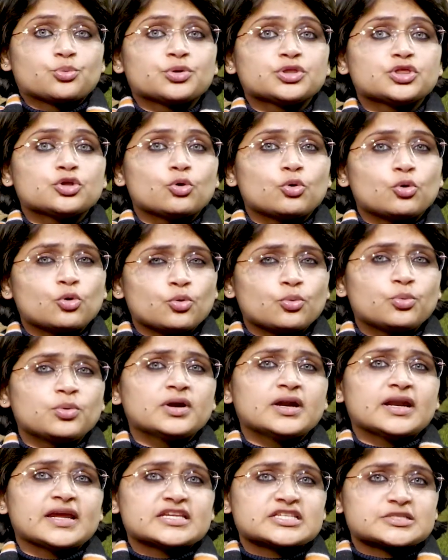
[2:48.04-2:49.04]
with
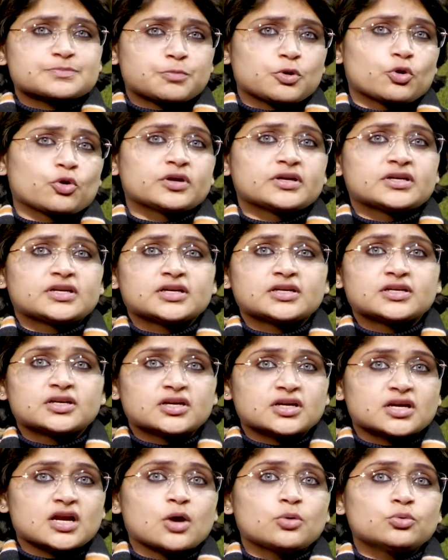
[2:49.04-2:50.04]
over-exploited
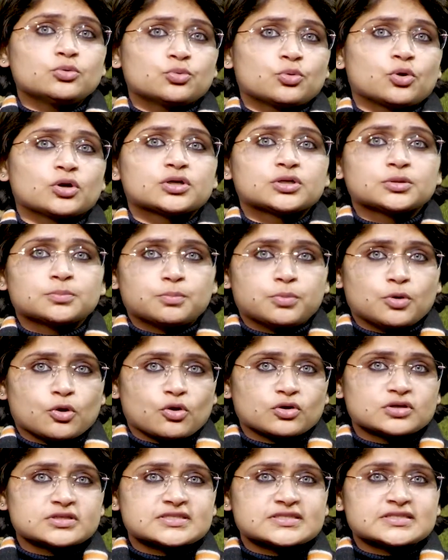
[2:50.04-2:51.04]
groundwater
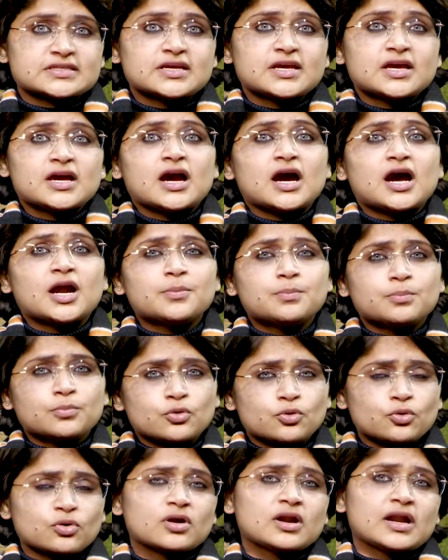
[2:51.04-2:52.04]
blocks are
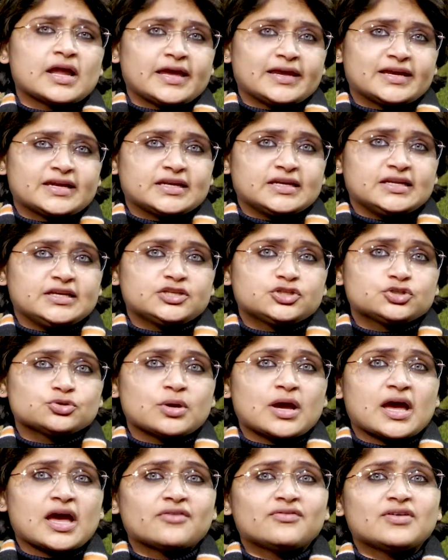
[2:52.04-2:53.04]
more likely to
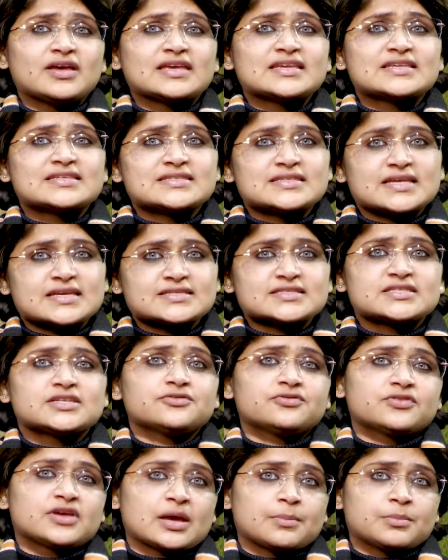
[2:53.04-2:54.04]
have
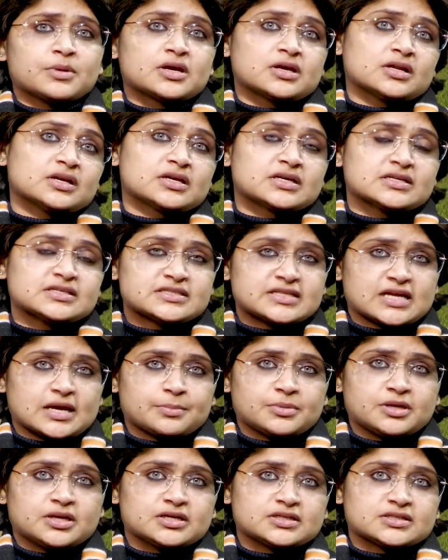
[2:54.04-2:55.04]
excessive chemical
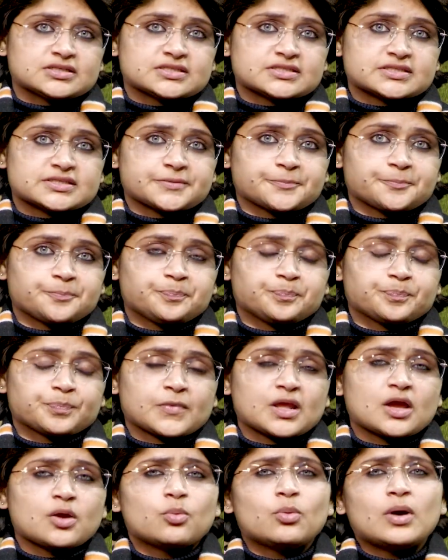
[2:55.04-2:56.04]
contaminants.
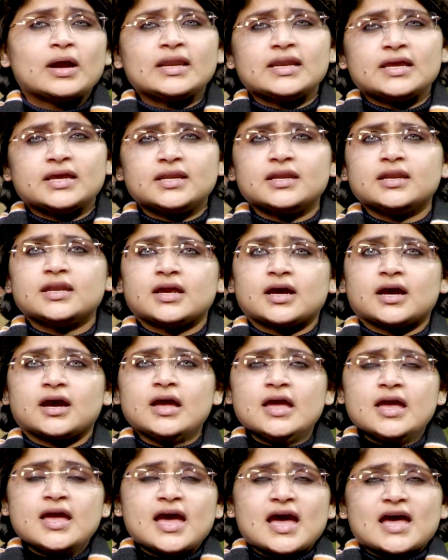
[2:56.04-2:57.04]
While India
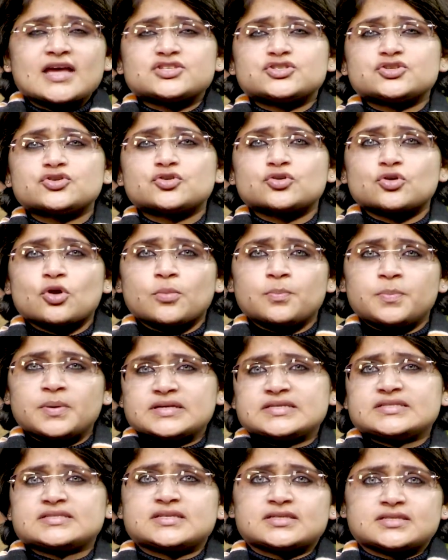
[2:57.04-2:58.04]
has a
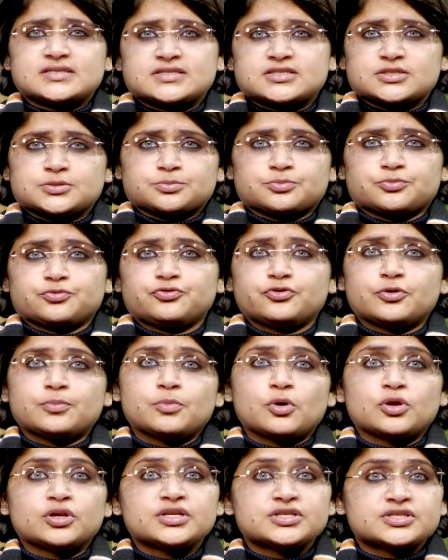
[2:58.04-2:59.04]
robust system for
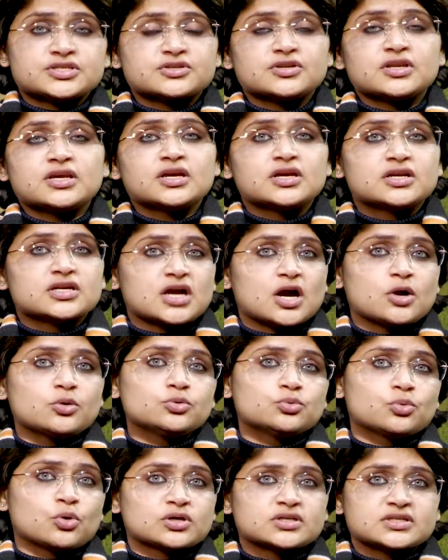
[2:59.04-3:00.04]
monitoring
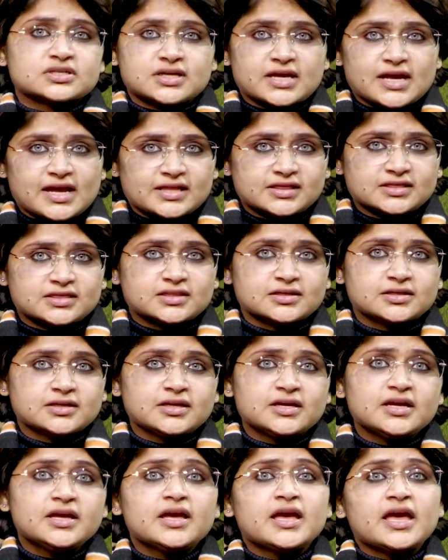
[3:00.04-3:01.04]
groundwater health,
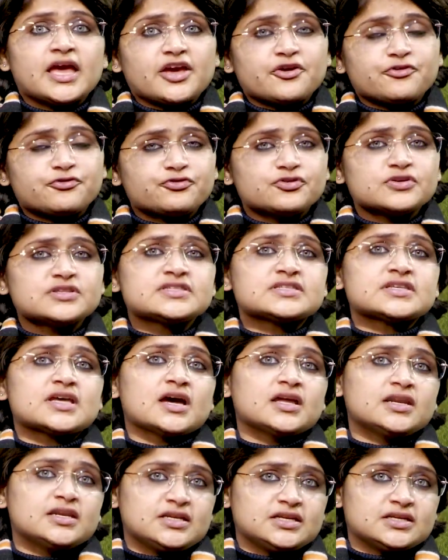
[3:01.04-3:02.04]
efforts
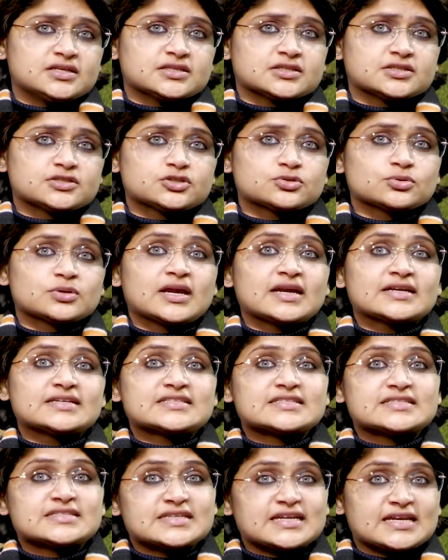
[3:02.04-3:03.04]
are needed to get
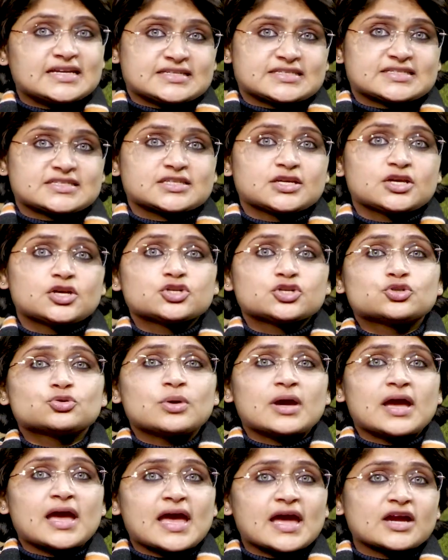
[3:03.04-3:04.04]
states
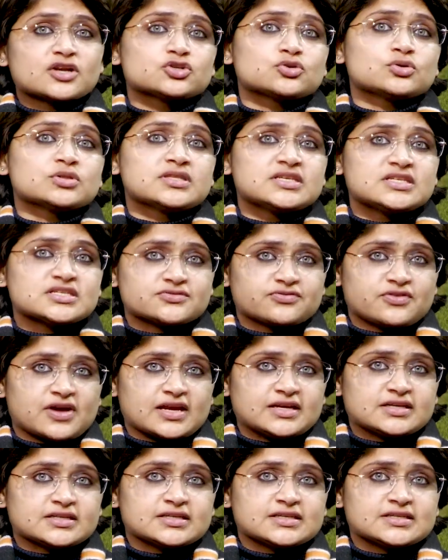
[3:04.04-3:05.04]
to act on these
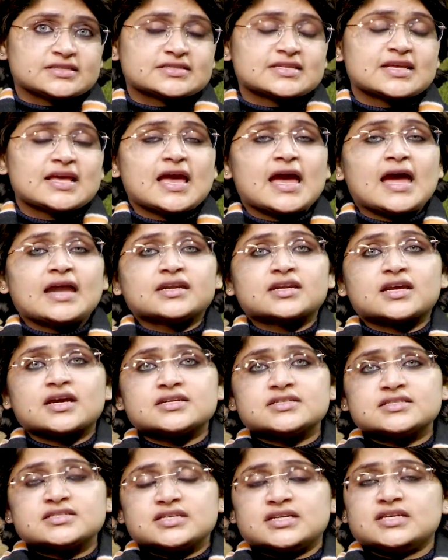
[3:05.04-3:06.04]
findings and
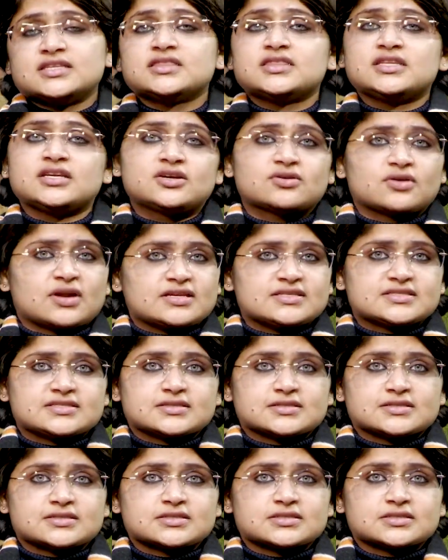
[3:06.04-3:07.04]
contain the
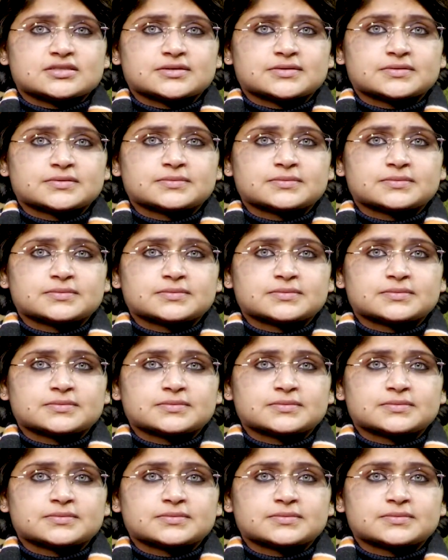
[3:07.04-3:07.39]
crisis.